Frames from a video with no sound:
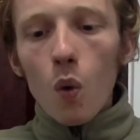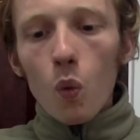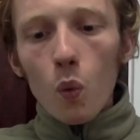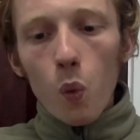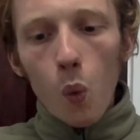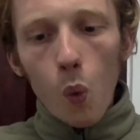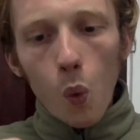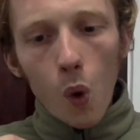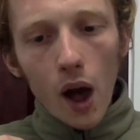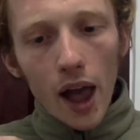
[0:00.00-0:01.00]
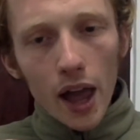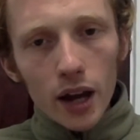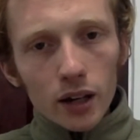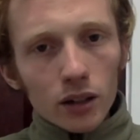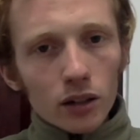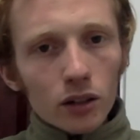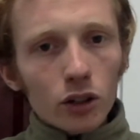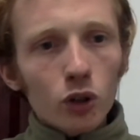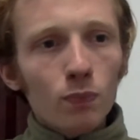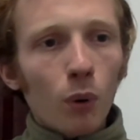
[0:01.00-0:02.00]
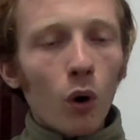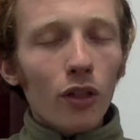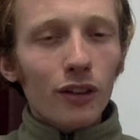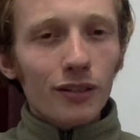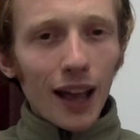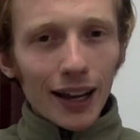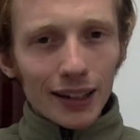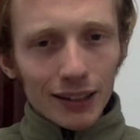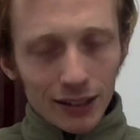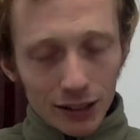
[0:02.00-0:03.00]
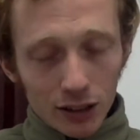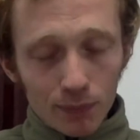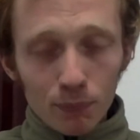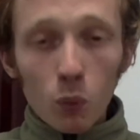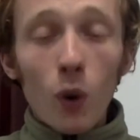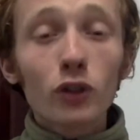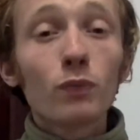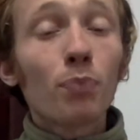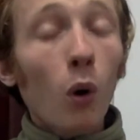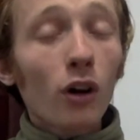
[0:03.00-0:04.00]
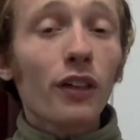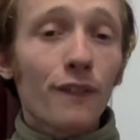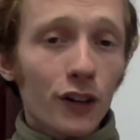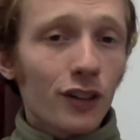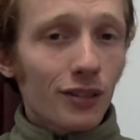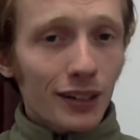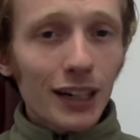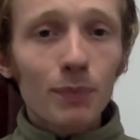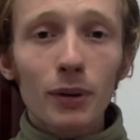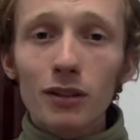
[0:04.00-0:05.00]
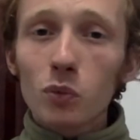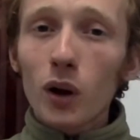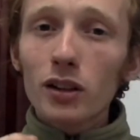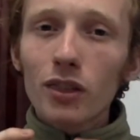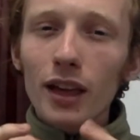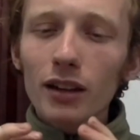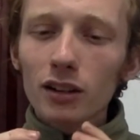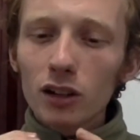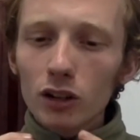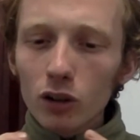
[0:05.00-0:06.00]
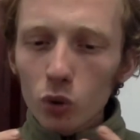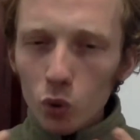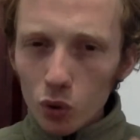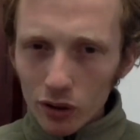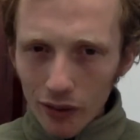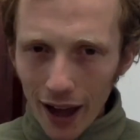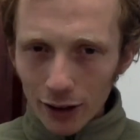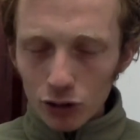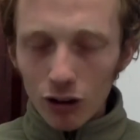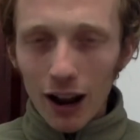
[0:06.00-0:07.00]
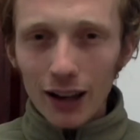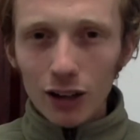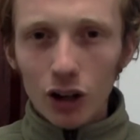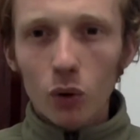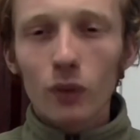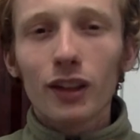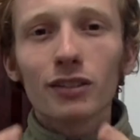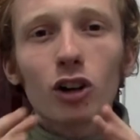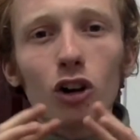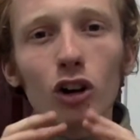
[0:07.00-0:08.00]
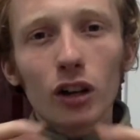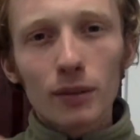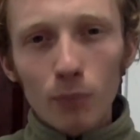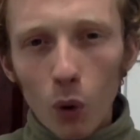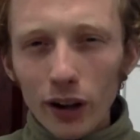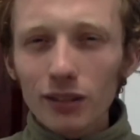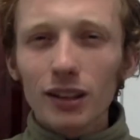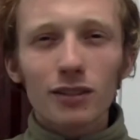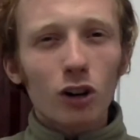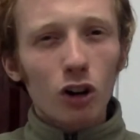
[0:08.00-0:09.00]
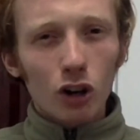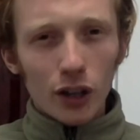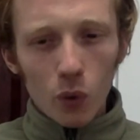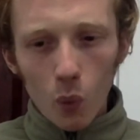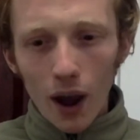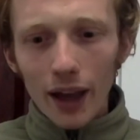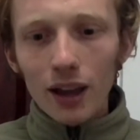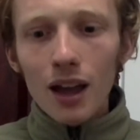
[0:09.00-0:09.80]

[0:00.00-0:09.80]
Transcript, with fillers: When you pour the second, when you pour the first steep is when they lose that dry look. When they start looking moist, they start looking wet